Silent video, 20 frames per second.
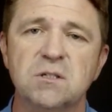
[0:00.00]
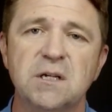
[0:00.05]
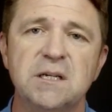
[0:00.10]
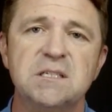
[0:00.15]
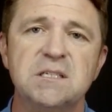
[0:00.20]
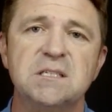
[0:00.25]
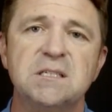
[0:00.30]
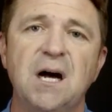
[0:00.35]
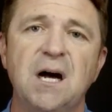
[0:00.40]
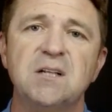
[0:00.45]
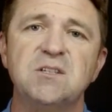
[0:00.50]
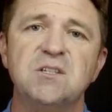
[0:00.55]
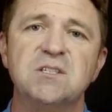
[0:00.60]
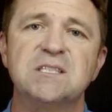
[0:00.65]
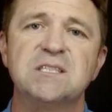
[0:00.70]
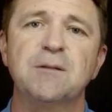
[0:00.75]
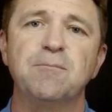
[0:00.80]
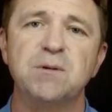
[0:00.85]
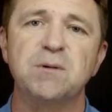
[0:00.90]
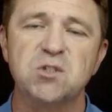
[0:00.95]
He has not just
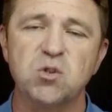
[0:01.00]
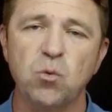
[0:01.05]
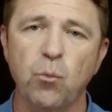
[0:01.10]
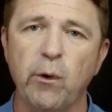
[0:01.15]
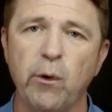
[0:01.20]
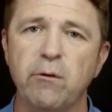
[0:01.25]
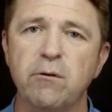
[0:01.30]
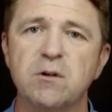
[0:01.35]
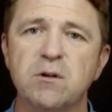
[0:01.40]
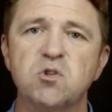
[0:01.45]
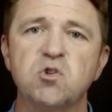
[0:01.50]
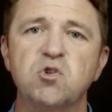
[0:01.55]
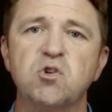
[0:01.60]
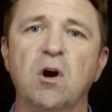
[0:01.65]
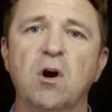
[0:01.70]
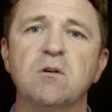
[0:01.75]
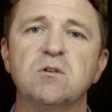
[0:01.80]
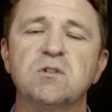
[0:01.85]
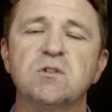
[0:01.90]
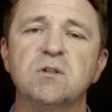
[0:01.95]
simply surrendered his
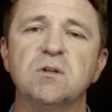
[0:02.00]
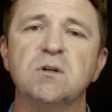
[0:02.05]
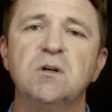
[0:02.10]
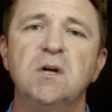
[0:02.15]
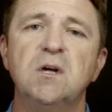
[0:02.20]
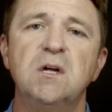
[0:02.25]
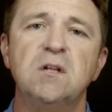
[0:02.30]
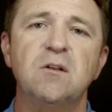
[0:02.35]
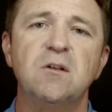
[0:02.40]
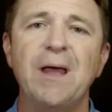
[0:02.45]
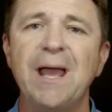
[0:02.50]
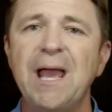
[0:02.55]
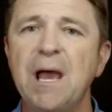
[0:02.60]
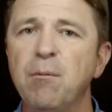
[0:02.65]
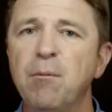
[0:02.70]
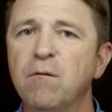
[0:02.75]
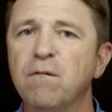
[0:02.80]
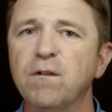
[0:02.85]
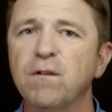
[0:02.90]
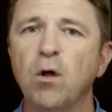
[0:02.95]
church to, to the
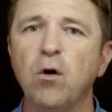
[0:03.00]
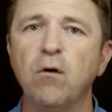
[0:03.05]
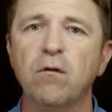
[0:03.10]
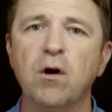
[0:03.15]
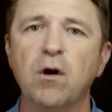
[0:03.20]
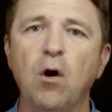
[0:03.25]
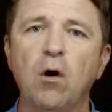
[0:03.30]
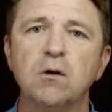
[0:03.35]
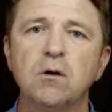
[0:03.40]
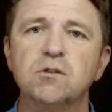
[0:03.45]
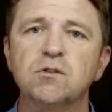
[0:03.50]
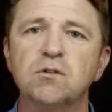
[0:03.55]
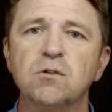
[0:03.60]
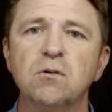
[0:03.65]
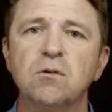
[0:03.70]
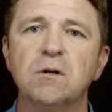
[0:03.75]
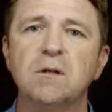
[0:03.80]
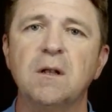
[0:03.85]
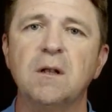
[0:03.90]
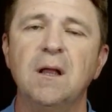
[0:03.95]
ebb and flow of
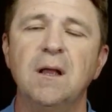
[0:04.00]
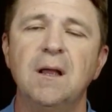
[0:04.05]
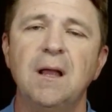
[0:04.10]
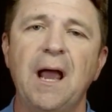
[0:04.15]
culture and,